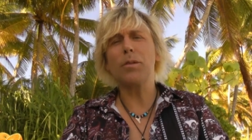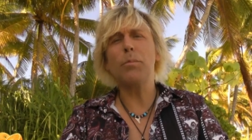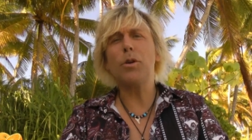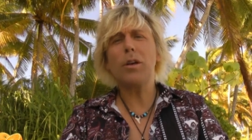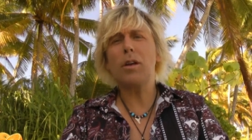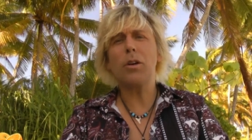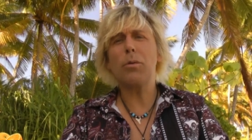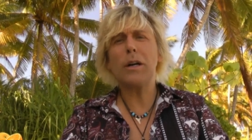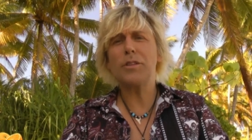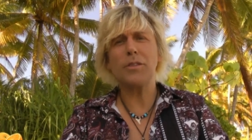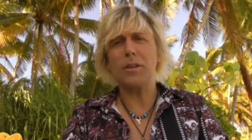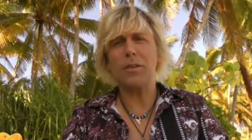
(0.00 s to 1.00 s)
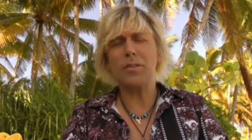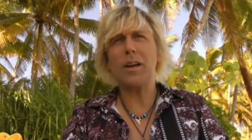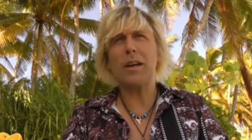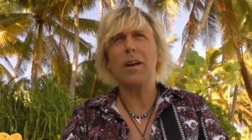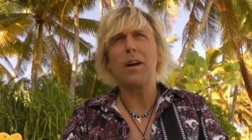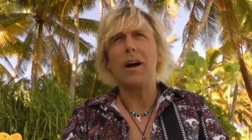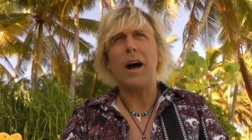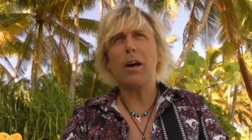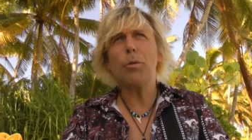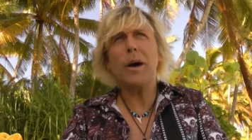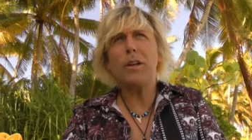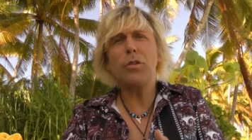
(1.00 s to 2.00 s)
a million questions like, how
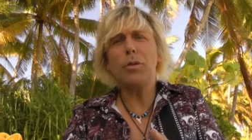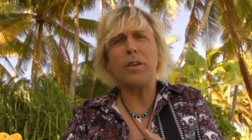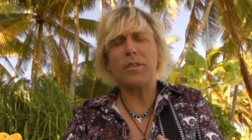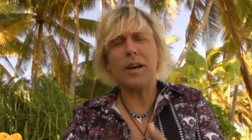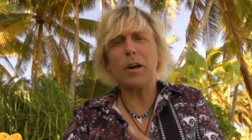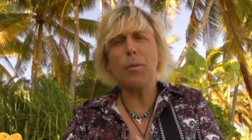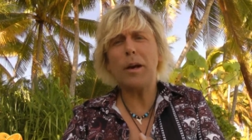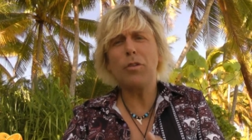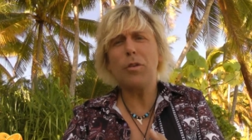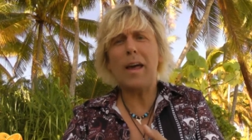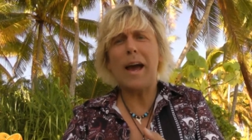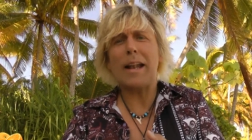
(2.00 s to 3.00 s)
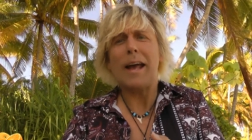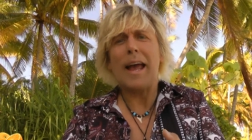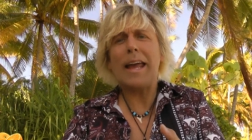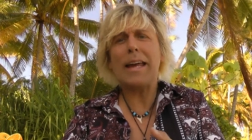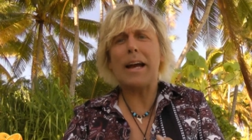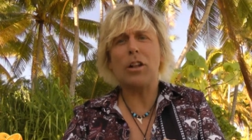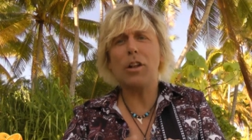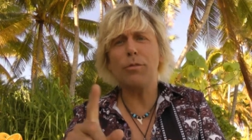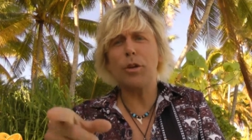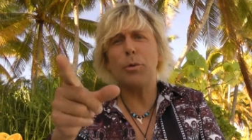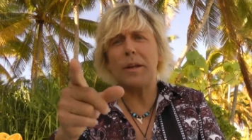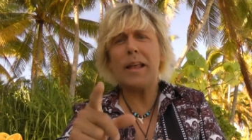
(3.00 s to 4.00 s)
do I do this? How do I do that? Hey, I love
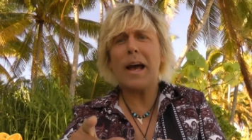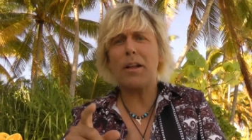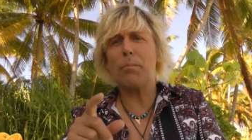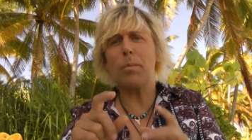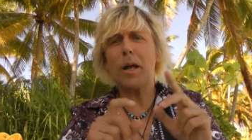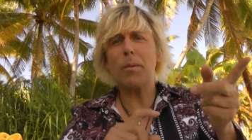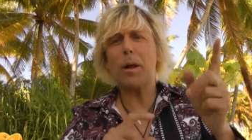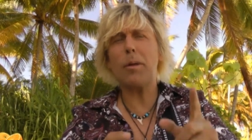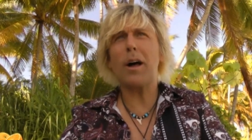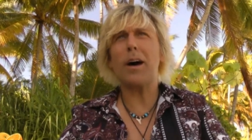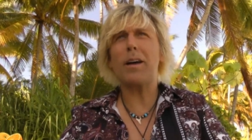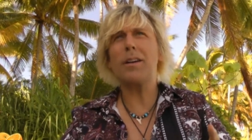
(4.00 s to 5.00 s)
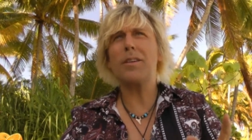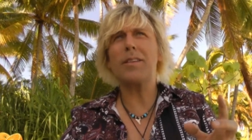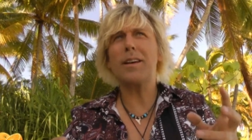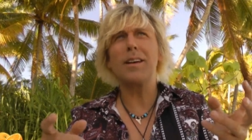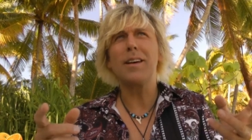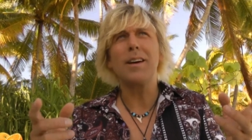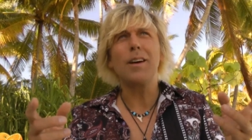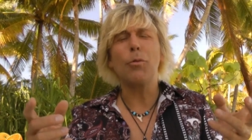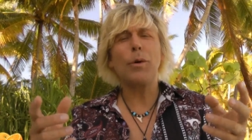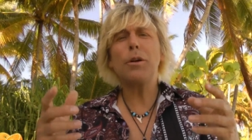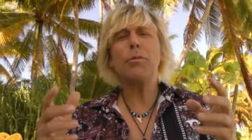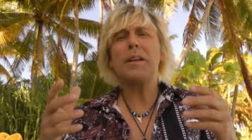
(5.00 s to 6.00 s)
you in that and blah, blah, blah. You know, it's like,
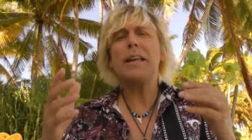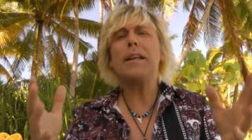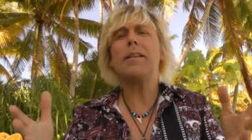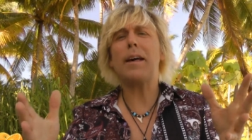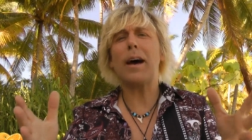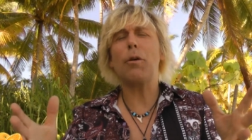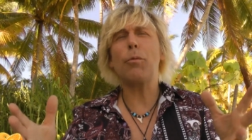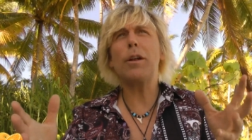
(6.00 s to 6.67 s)
we don't need that.